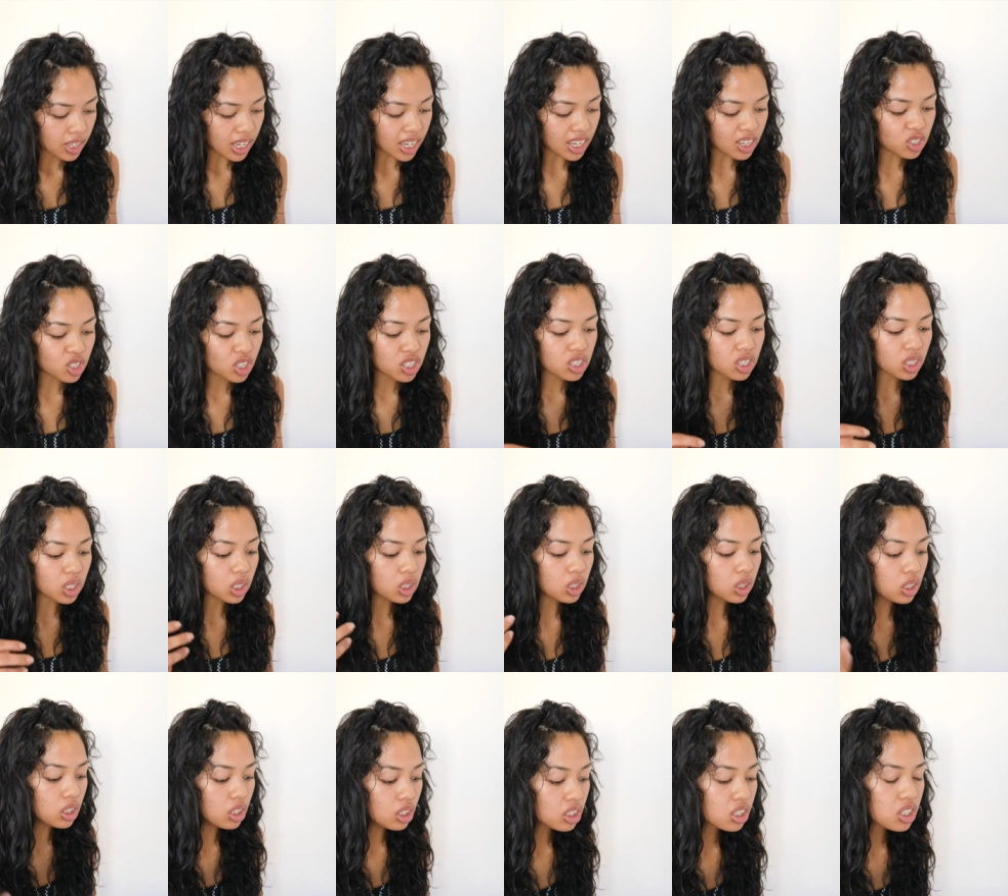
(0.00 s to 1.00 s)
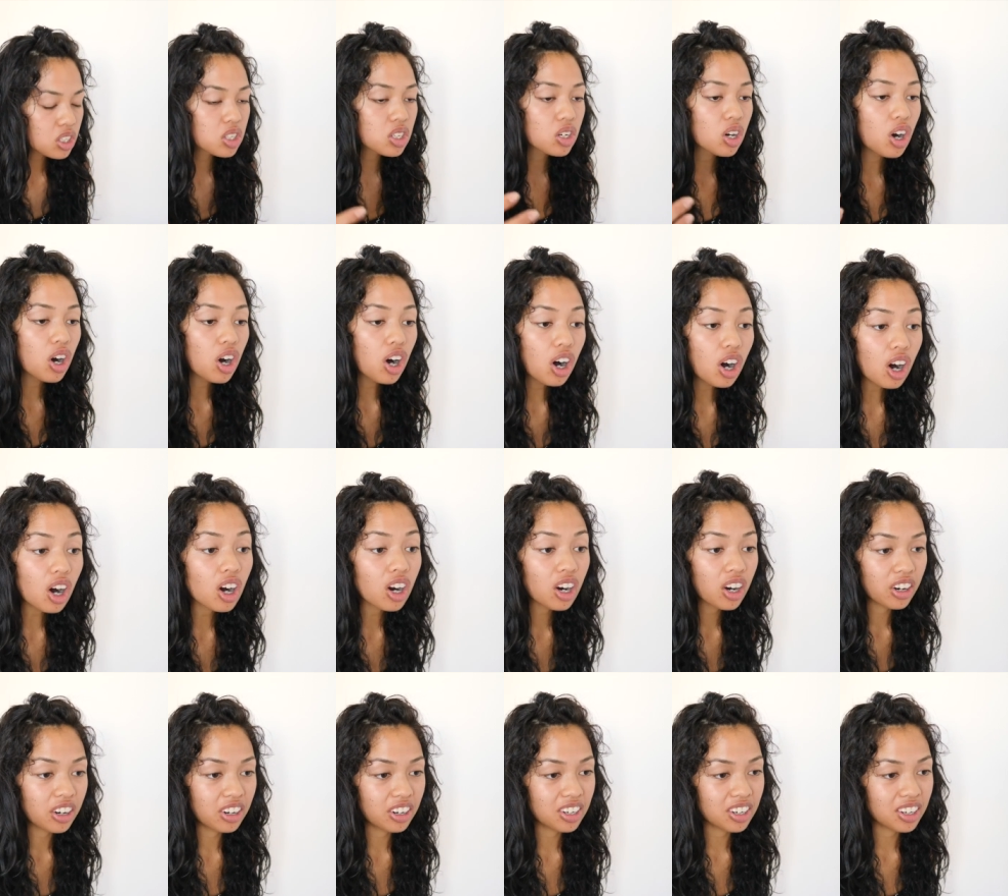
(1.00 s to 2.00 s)
It just looks
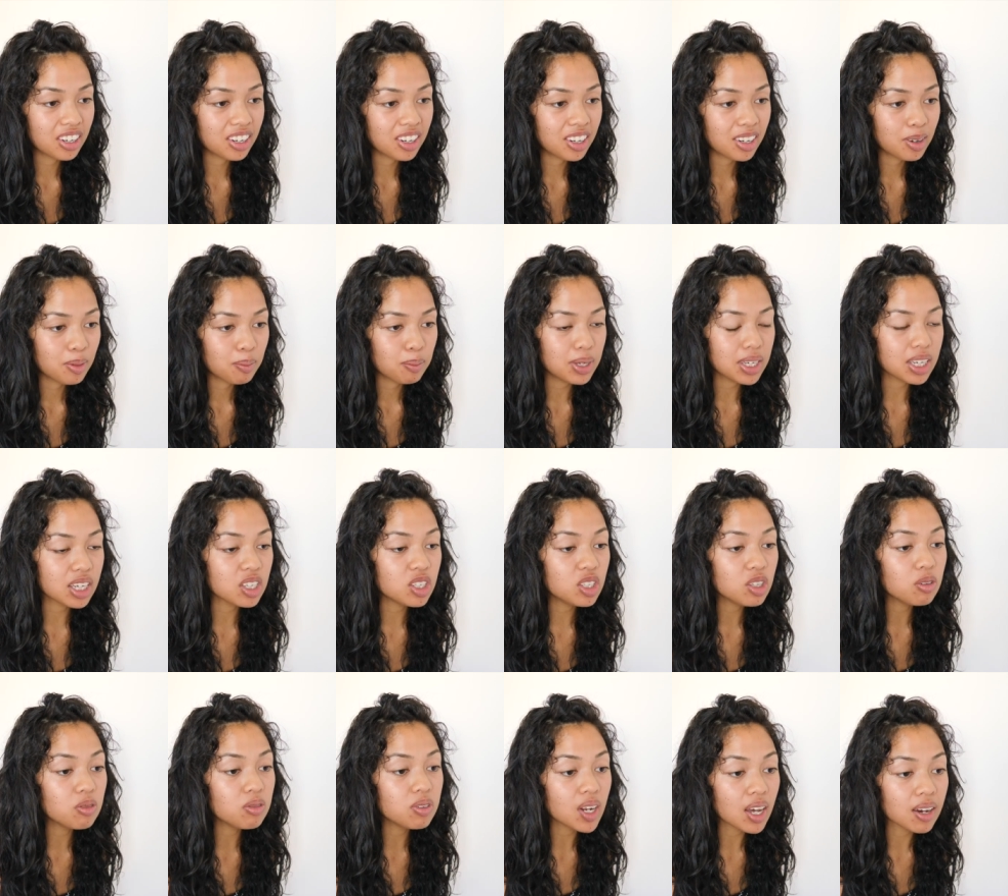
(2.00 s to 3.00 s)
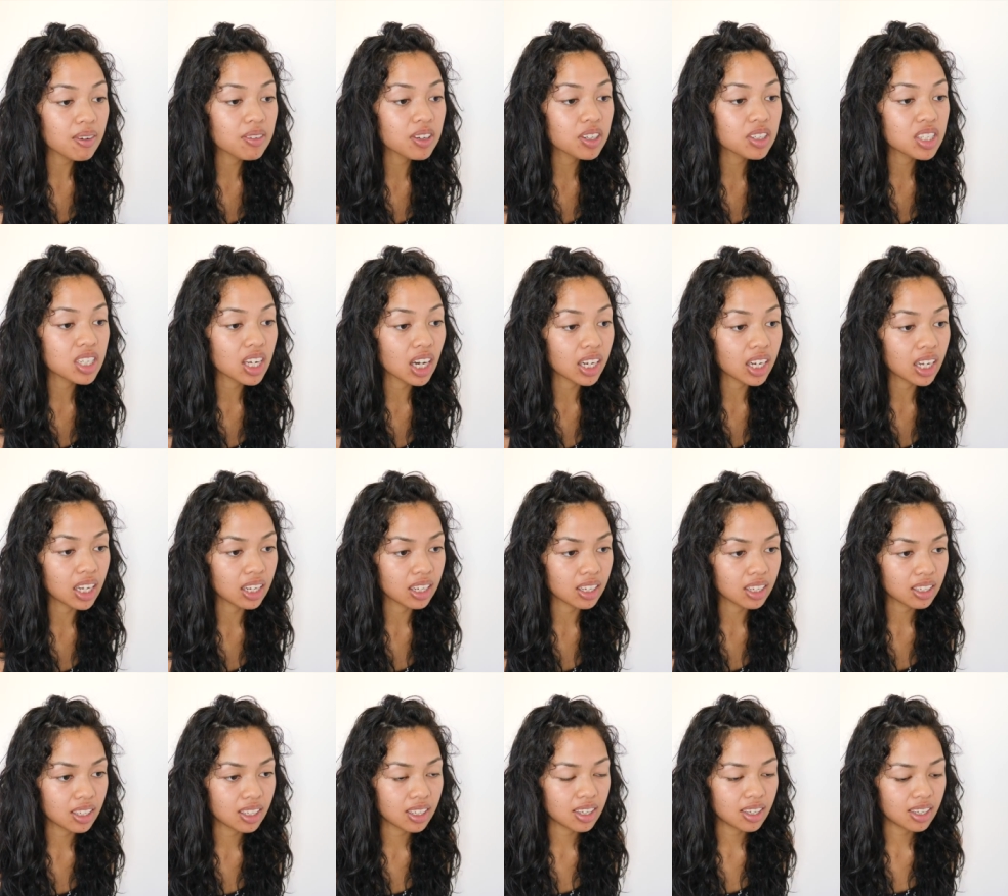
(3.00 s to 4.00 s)
hard because you've never done it.
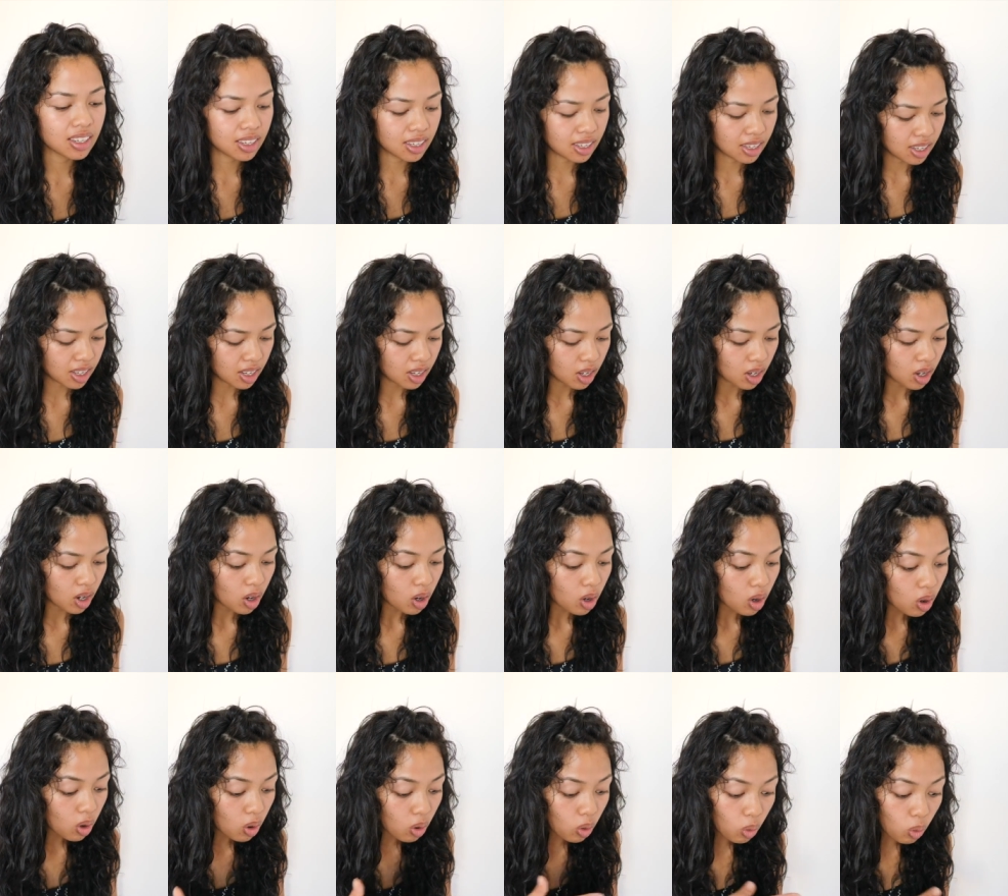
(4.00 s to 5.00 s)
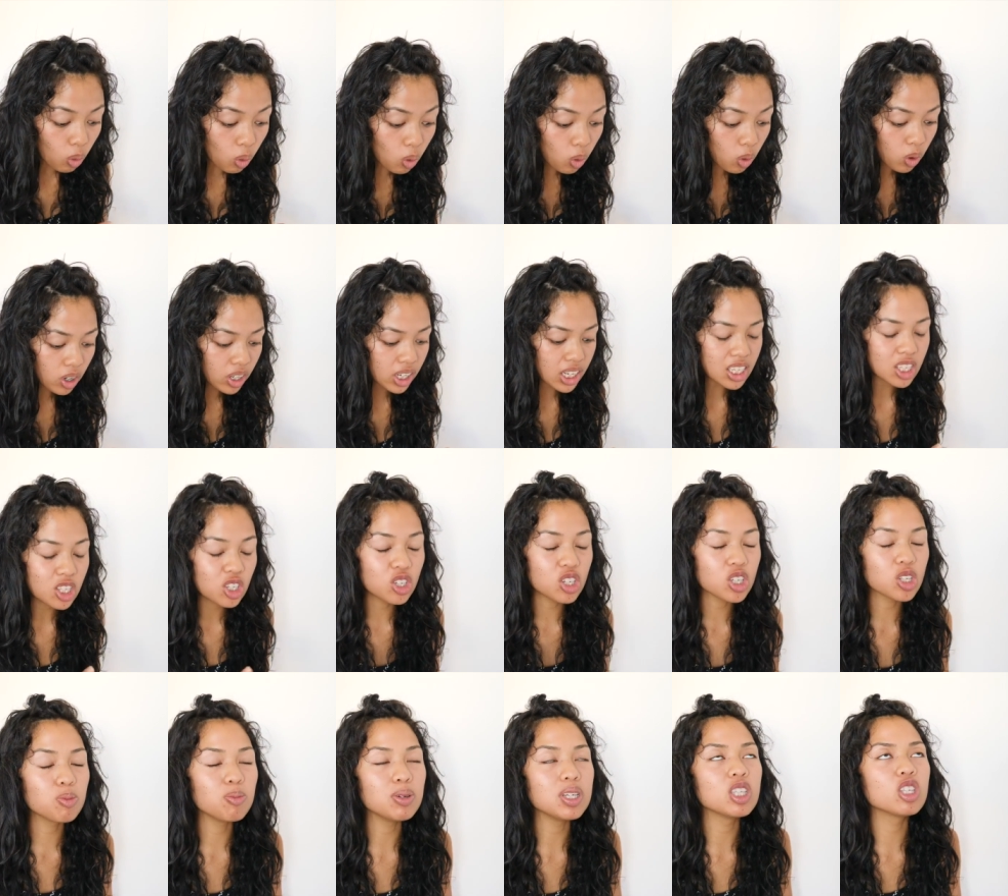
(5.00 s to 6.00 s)
Or it's
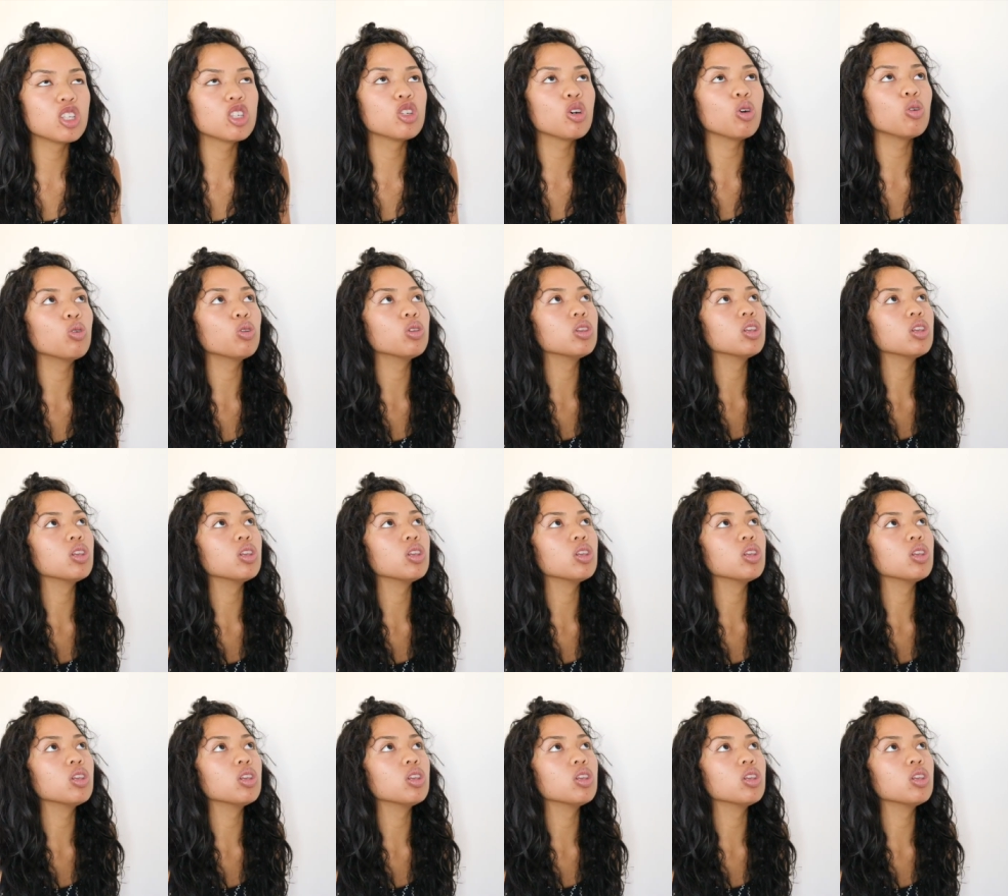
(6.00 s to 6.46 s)
just been so